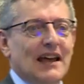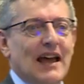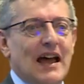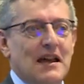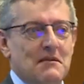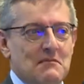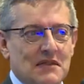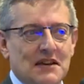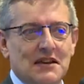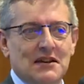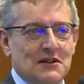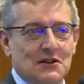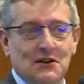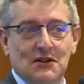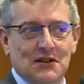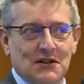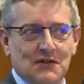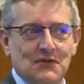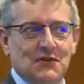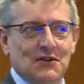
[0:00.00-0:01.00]
I'm here
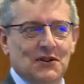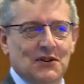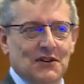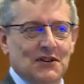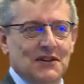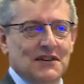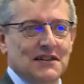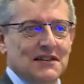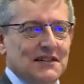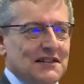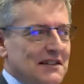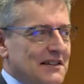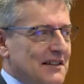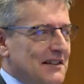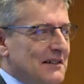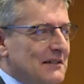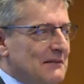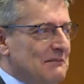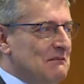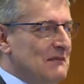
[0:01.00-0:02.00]
only for,
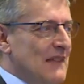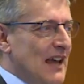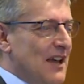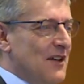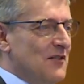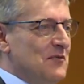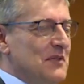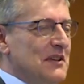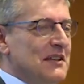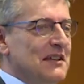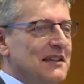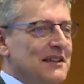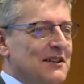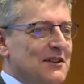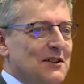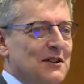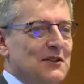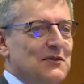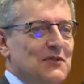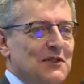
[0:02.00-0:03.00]
I have been here
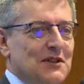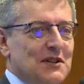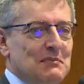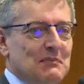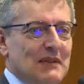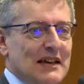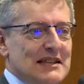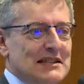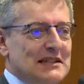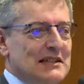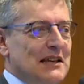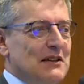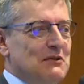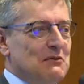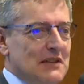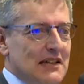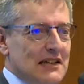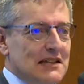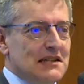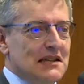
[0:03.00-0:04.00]
only for the past 10
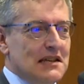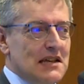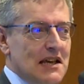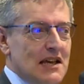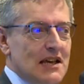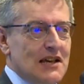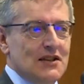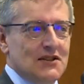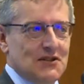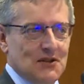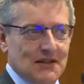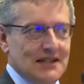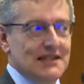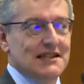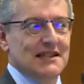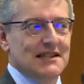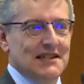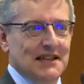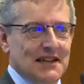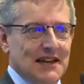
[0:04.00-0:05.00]
weeks, so
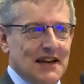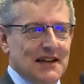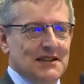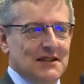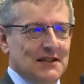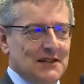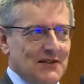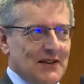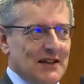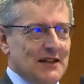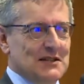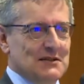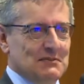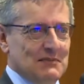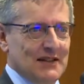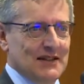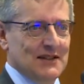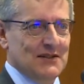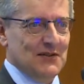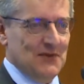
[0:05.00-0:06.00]
this is a great
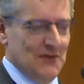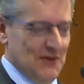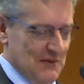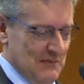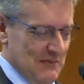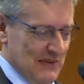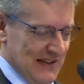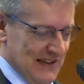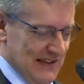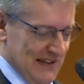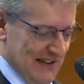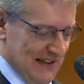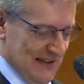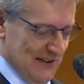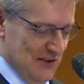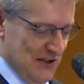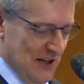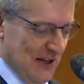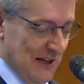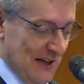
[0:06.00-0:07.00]
advancement for me
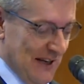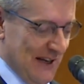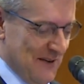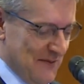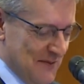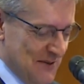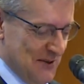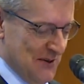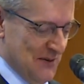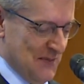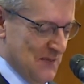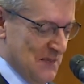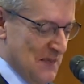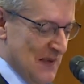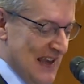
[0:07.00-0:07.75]
in Czech language.